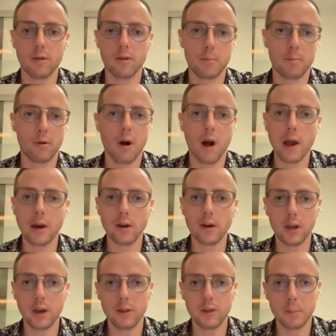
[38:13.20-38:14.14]
the blind
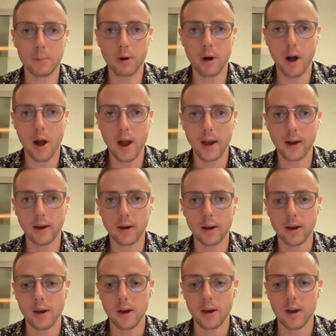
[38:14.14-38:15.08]
leading the blind
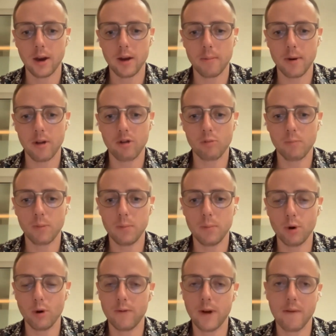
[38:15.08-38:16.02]
and a bunch of
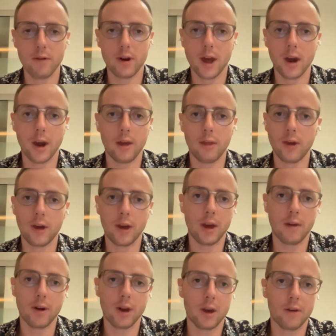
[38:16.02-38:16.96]
people who've never done anything
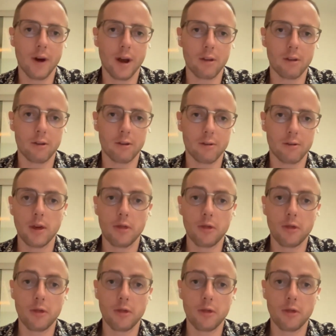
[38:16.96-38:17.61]
giving advice.